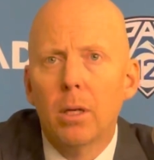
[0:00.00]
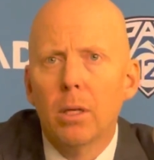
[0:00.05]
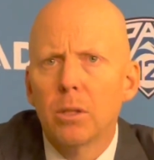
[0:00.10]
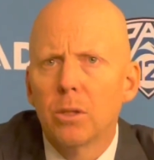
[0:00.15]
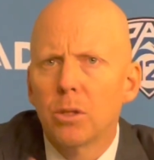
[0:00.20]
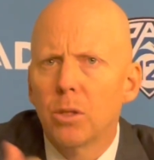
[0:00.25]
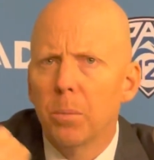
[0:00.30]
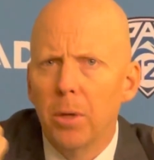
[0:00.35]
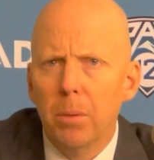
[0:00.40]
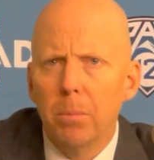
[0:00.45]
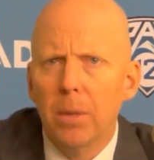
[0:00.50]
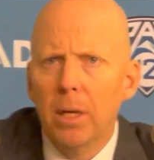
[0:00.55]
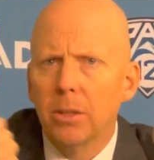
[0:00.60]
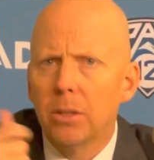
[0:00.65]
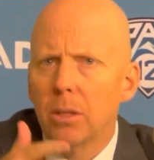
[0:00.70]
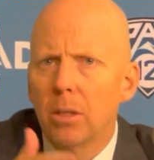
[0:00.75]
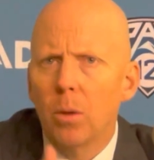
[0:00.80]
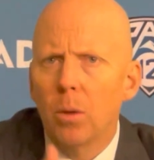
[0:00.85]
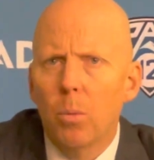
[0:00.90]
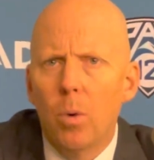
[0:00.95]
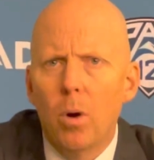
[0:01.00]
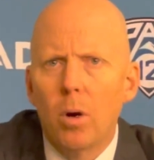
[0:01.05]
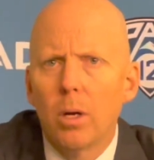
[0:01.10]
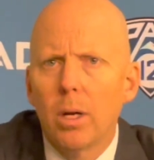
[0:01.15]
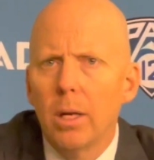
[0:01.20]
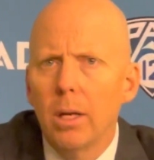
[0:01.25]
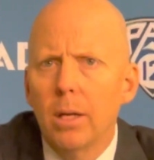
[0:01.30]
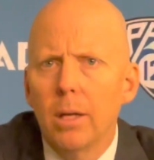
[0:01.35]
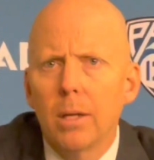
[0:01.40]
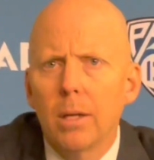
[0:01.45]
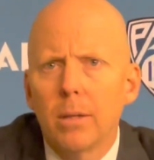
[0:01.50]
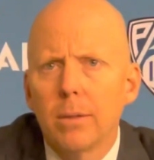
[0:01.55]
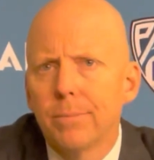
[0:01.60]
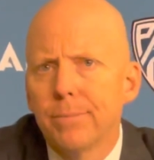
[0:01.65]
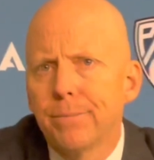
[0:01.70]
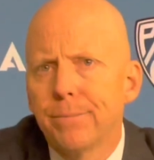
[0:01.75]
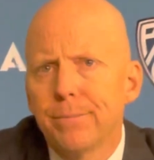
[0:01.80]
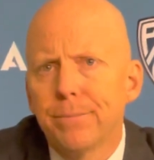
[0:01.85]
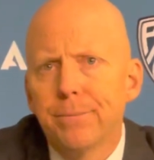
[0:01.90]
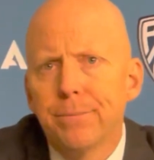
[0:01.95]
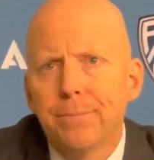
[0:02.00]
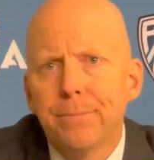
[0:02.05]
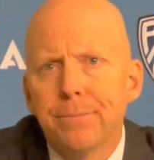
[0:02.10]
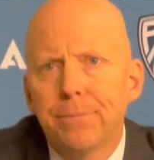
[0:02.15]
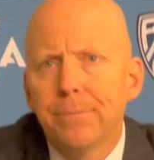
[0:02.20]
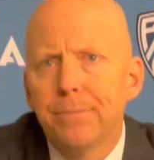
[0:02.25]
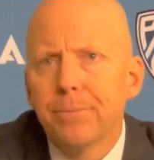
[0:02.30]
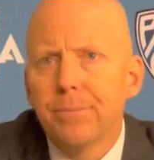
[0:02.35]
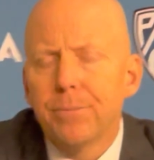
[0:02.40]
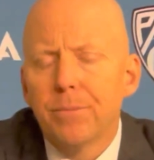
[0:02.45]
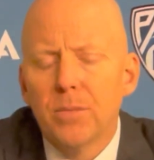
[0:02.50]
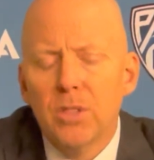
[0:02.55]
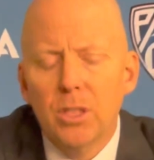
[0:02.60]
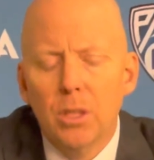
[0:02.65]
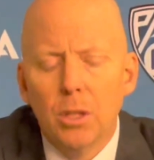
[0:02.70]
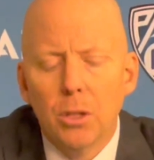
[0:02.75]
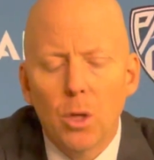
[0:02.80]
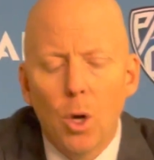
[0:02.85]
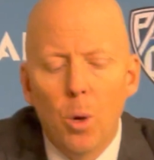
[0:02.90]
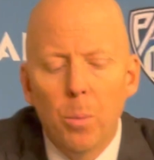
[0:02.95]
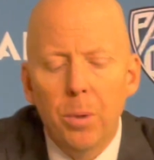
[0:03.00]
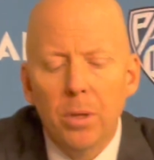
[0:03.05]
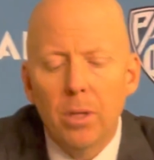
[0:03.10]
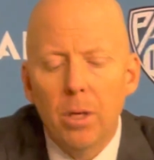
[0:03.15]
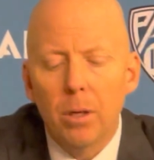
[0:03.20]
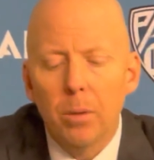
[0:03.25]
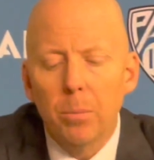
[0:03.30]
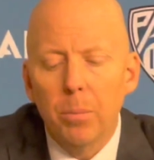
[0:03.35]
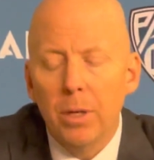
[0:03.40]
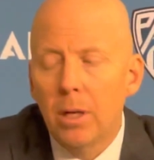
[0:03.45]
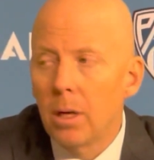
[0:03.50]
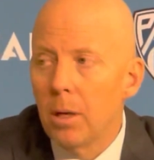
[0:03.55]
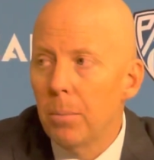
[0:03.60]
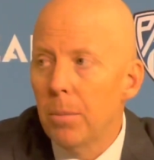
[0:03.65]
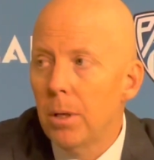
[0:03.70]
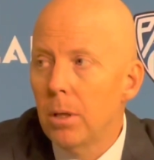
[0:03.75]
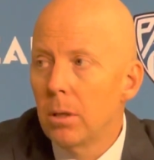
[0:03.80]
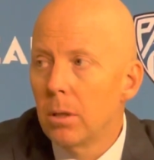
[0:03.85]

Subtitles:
Somebody mentioned it walking in. You just hope it didn't become.